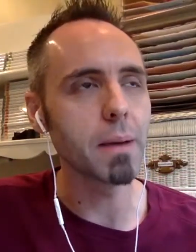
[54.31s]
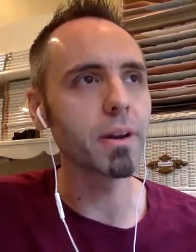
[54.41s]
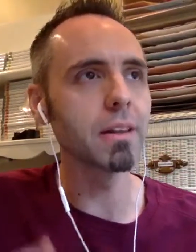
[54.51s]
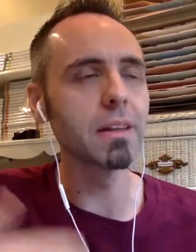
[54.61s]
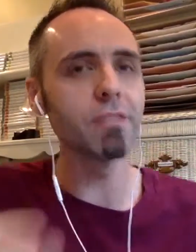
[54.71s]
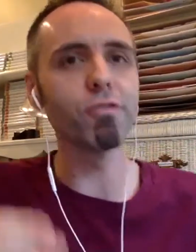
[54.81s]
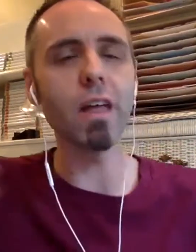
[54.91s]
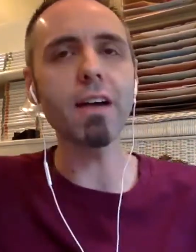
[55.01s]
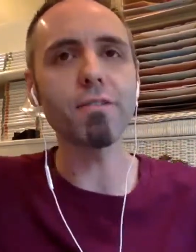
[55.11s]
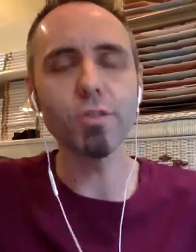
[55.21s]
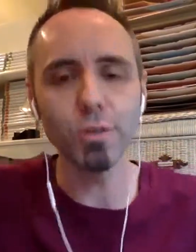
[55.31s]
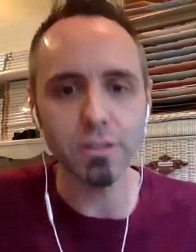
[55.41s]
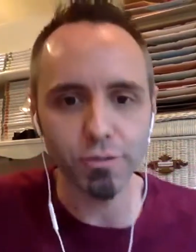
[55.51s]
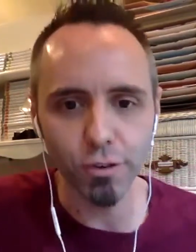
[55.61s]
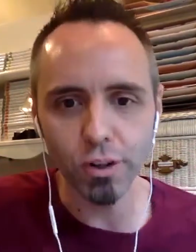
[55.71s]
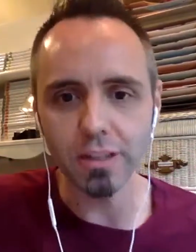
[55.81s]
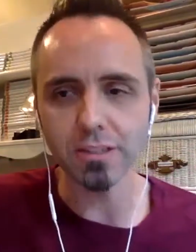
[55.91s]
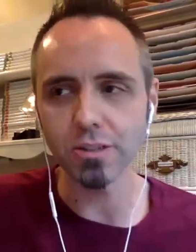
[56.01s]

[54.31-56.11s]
able to live life to its fullest.